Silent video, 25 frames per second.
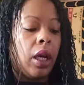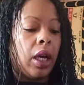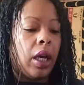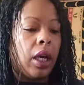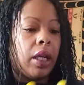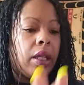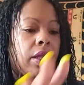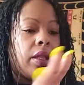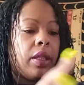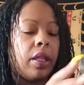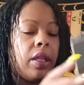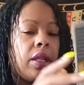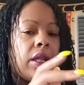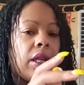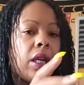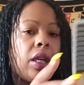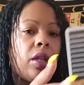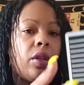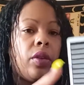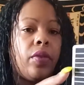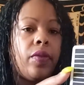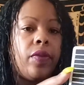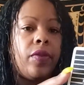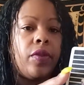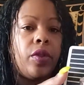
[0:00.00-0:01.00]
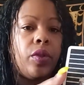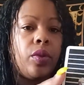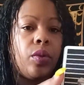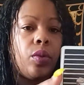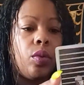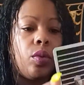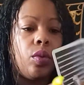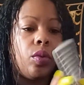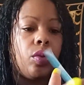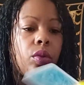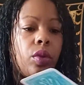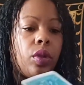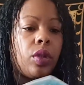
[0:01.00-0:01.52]
and the Nine of
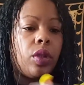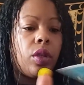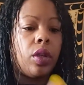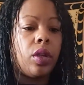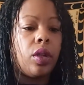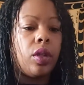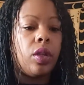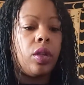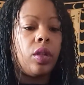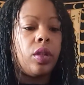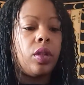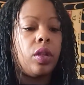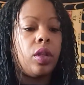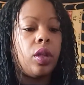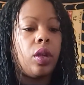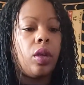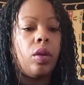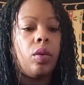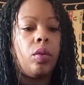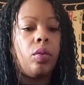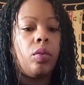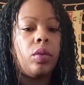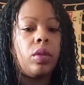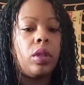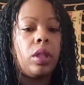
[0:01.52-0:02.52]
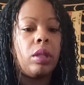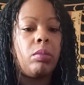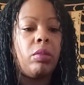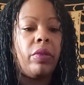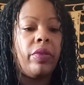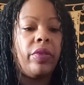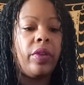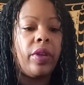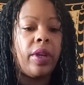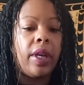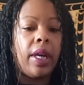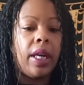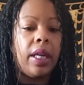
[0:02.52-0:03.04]
Swords. So some of
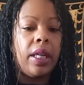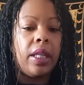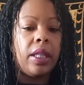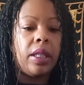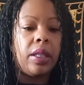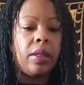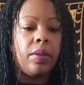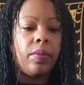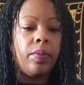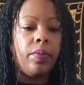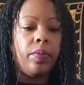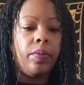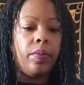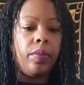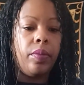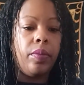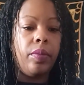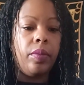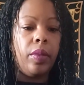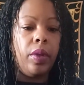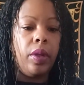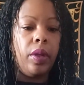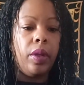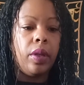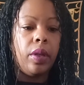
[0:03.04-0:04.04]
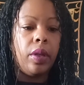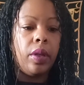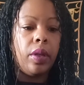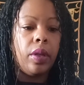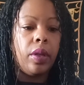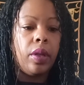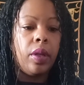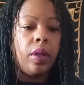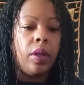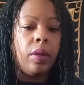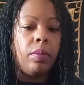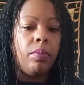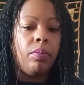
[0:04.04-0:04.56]
you guys
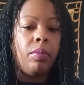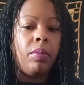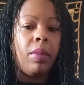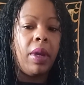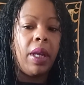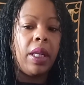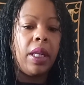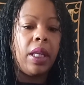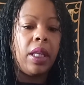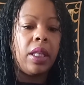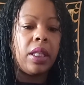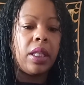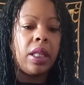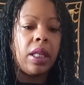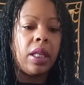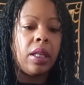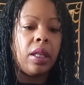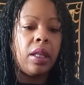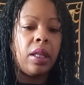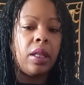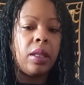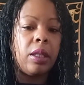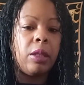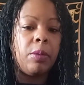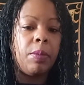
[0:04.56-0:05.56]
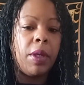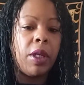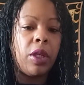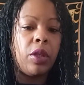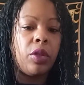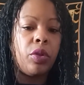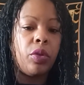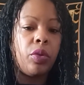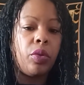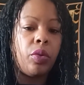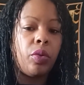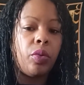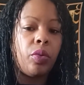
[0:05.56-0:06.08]
may need to speak
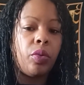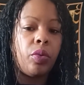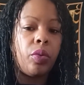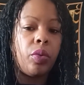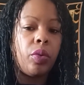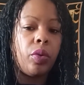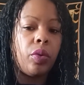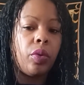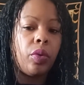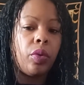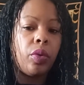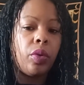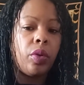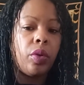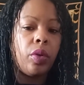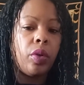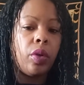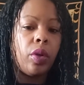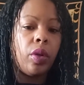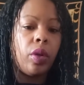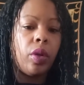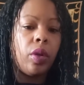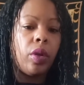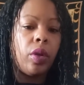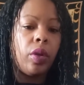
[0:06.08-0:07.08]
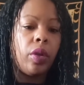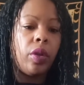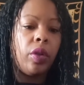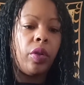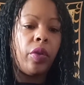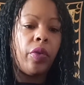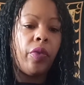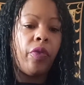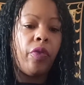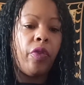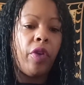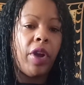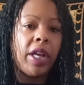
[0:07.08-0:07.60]
to your
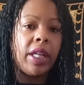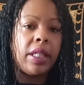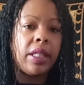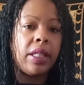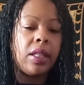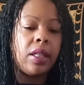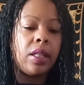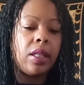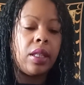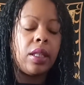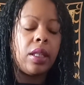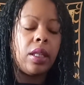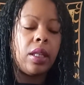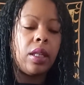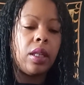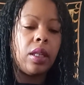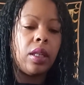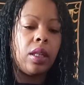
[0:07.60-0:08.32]
friends.